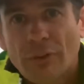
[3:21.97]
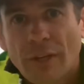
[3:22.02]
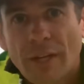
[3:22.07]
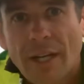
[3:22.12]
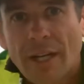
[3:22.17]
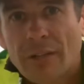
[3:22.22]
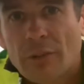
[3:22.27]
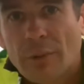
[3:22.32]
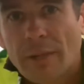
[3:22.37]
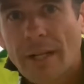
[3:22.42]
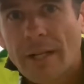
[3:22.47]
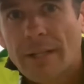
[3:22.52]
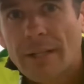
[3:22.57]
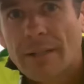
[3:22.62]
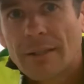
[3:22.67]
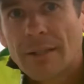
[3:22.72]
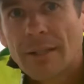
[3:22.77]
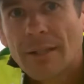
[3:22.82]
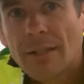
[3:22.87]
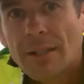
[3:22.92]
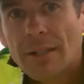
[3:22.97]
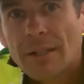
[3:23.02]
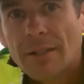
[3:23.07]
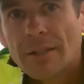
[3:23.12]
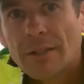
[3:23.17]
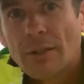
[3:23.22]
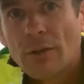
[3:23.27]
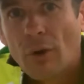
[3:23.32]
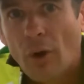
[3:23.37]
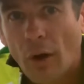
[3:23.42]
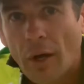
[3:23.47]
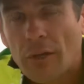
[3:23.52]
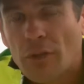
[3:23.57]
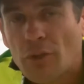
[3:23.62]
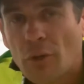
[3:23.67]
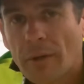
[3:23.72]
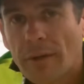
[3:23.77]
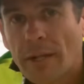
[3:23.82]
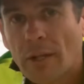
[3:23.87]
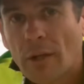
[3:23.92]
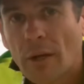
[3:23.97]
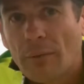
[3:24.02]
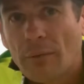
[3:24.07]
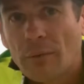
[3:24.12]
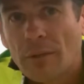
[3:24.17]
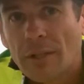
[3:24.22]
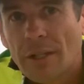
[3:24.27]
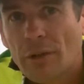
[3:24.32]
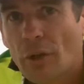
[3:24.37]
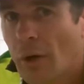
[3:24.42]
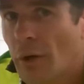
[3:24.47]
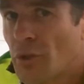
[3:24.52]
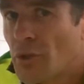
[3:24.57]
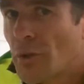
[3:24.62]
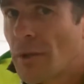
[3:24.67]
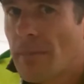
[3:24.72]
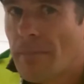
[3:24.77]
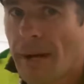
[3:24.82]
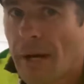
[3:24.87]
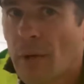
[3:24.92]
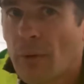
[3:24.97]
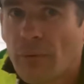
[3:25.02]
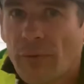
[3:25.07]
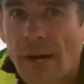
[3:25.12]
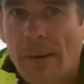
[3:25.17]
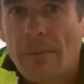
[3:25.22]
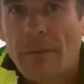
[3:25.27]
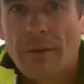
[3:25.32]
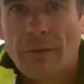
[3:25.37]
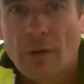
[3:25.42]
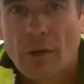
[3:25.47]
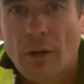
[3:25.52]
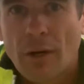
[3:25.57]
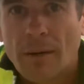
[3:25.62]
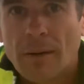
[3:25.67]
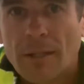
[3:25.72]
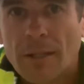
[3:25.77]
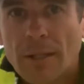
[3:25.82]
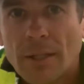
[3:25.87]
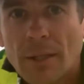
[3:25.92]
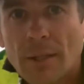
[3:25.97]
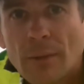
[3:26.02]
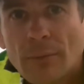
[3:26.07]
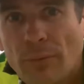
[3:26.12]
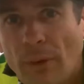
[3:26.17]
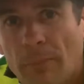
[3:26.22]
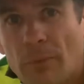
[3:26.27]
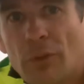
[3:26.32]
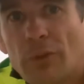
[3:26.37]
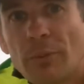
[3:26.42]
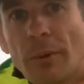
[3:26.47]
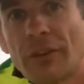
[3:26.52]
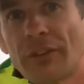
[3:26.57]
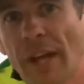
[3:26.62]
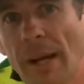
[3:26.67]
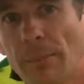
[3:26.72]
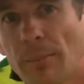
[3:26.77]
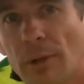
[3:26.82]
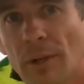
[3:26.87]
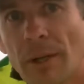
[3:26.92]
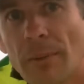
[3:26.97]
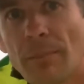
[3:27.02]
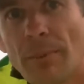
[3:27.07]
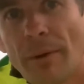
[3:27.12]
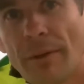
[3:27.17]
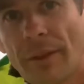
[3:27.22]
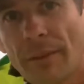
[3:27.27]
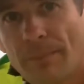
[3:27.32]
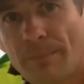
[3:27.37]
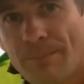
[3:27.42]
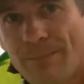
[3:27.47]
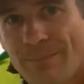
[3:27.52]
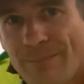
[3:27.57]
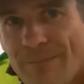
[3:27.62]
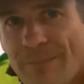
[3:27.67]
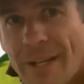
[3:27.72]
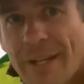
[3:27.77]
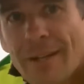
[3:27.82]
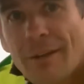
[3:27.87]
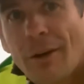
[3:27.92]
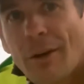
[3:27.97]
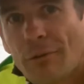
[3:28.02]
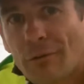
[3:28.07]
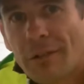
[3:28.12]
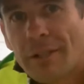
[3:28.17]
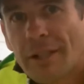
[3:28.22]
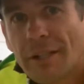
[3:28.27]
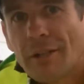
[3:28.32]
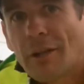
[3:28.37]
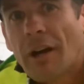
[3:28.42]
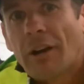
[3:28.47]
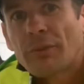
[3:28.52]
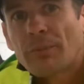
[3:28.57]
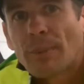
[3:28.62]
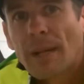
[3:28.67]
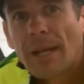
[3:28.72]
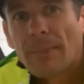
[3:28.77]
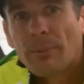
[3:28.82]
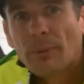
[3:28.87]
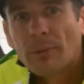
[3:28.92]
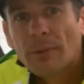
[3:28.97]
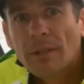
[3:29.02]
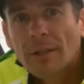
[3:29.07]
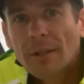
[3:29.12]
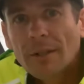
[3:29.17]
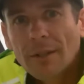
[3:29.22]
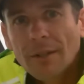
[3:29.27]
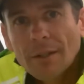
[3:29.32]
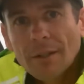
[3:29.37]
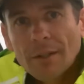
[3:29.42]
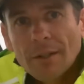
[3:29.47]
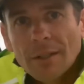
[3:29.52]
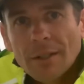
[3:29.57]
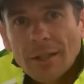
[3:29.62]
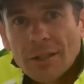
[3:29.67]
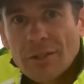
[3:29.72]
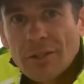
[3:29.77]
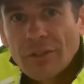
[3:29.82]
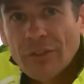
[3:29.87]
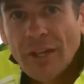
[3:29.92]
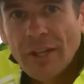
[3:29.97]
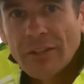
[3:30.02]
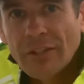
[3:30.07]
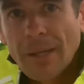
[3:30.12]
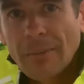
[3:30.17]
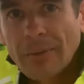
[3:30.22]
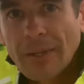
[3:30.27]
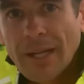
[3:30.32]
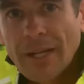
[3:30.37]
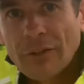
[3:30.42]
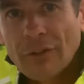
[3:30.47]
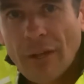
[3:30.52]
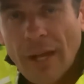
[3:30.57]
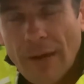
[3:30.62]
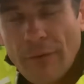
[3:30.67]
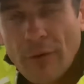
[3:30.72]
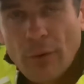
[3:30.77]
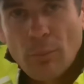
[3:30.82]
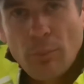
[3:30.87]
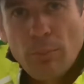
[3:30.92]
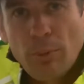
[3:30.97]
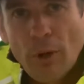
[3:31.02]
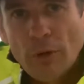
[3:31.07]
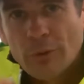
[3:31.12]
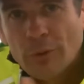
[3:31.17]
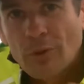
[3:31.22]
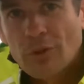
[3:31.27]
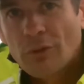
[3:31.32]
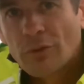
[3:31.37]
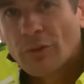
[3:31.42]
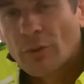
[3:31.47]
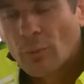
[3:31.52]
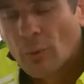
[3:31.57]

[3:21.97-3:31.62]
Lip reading: today in 2018. You know, not enjoying their life really. Not enjoying the money or fame that they've got from using my template, but they're not really nice people. I should say deep down, so they have their personal issues to